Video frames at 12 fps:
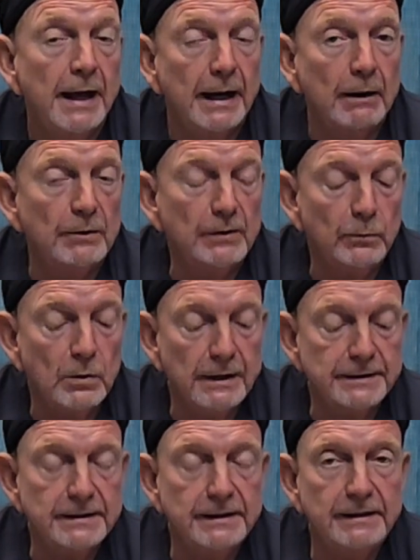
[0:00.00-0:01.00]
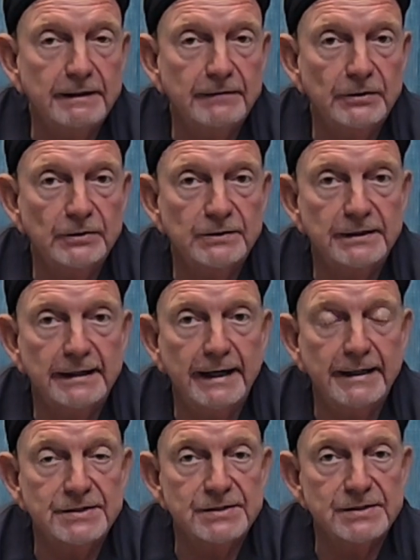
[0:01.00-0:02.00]
I want to give you
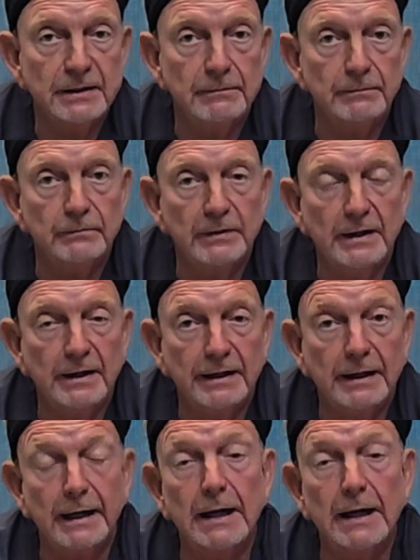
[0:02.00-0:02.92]
today a